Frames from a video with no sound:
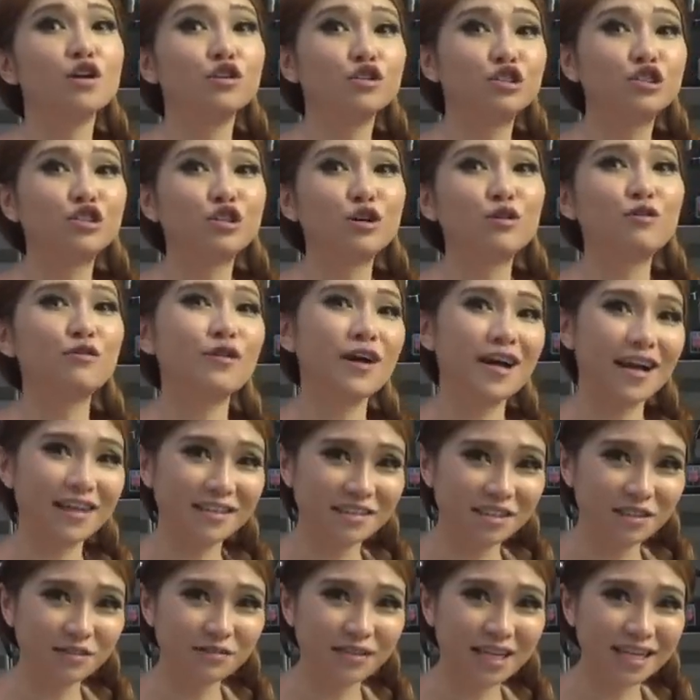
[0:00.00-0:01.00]
So
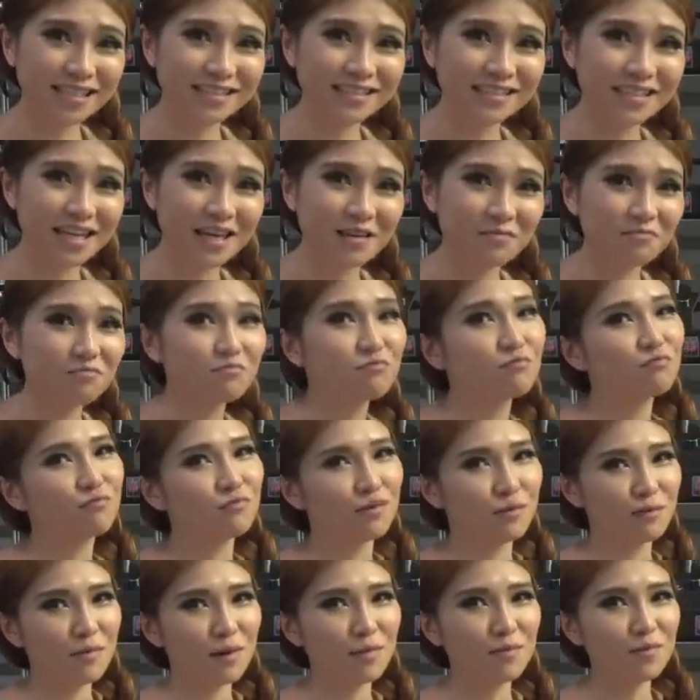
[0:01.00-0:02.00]
until next time,
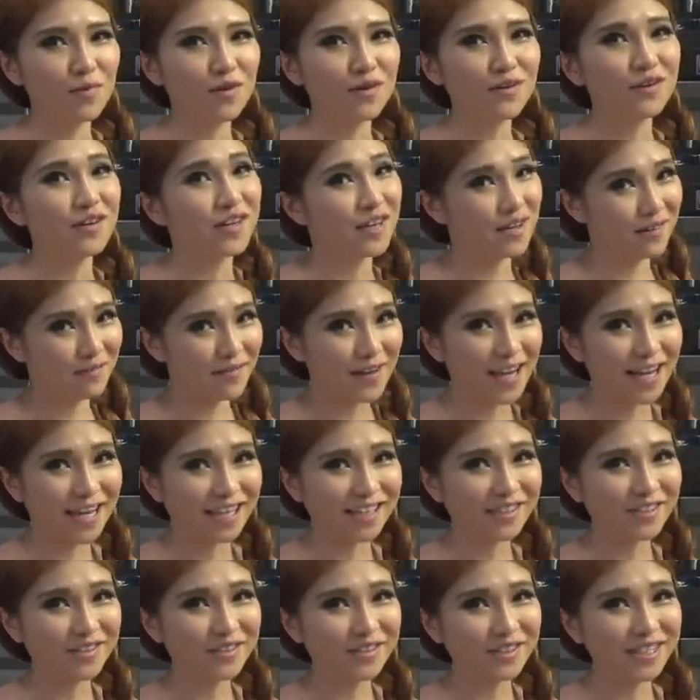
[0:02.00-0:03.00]
remember, if I
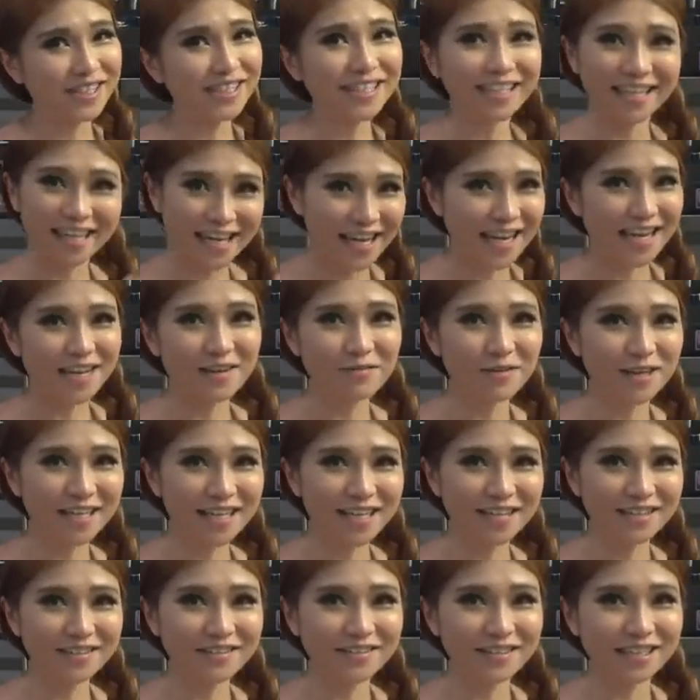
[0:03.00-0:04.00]
can do it,
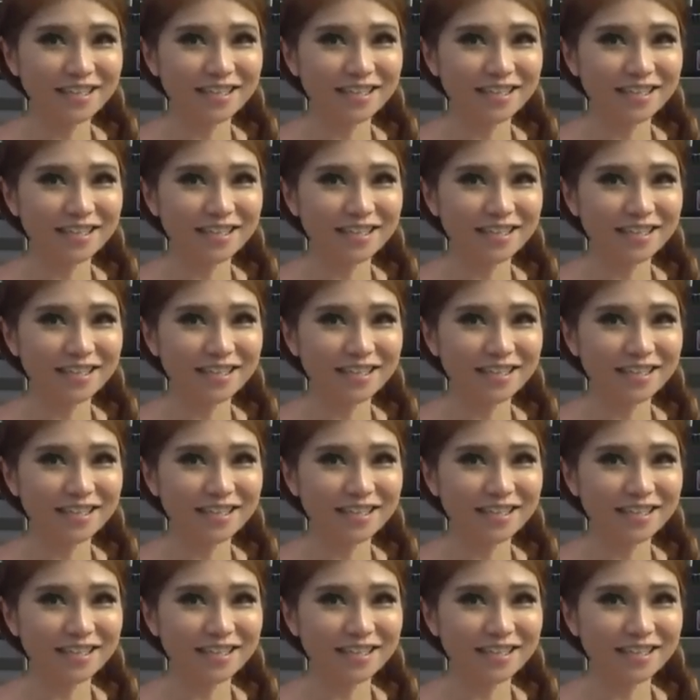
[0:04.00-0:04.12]
anyone can do